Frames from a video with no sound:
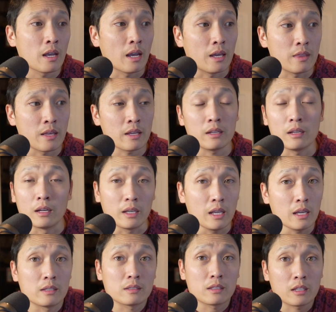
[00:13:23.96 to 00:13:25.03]
and that
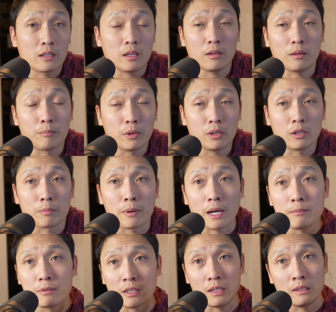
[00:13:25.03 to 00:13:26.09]
again is going to put your
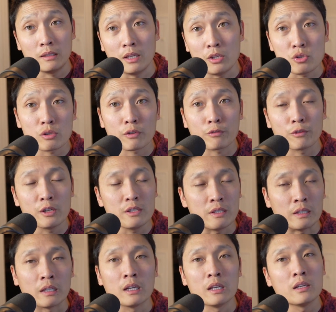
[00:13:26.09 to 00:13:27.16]
pipes in danger of
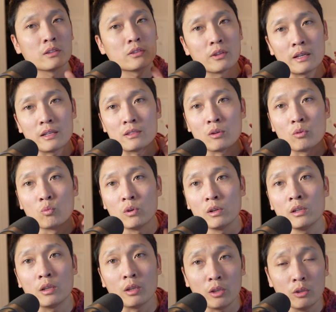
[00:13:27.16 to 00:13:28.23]
freezing. So that is
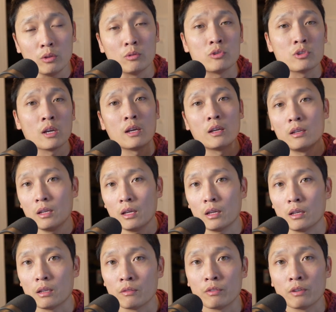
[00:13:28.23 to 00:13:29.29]
one huge
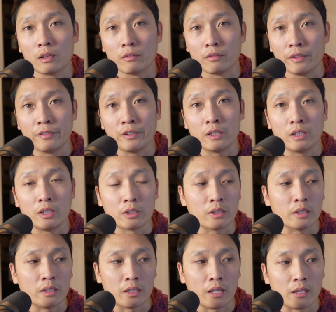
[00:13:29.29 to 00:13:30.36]
negative of living here
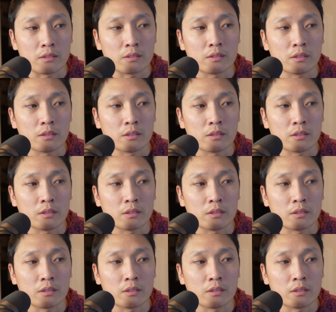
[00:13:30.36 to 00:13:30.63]
in Kansas